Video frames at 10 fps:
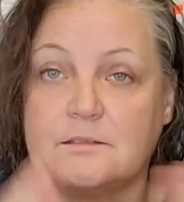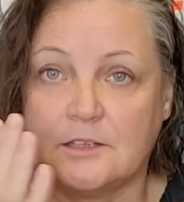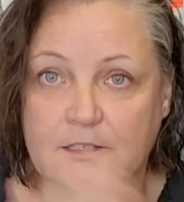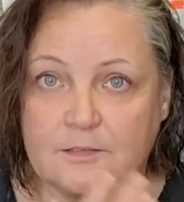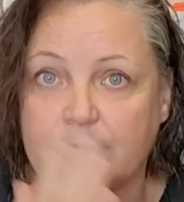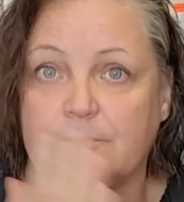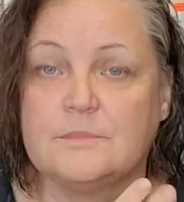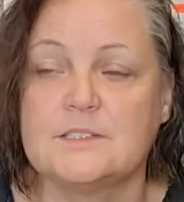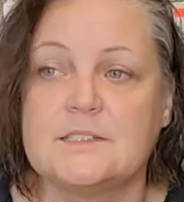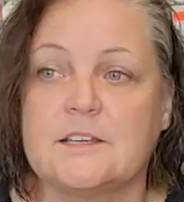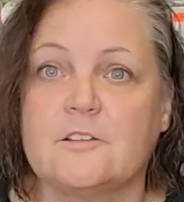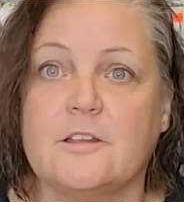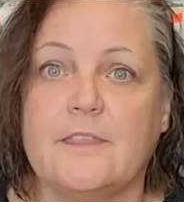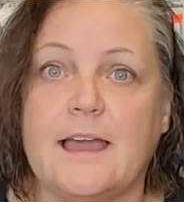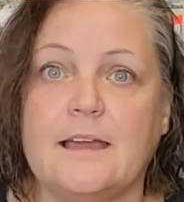going to stick
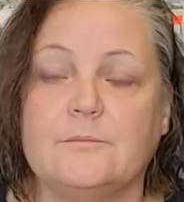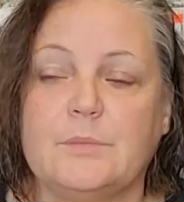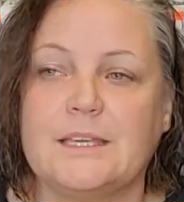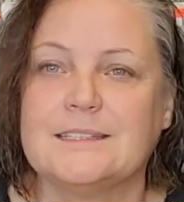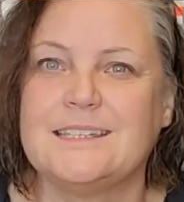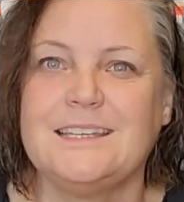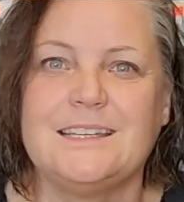on that because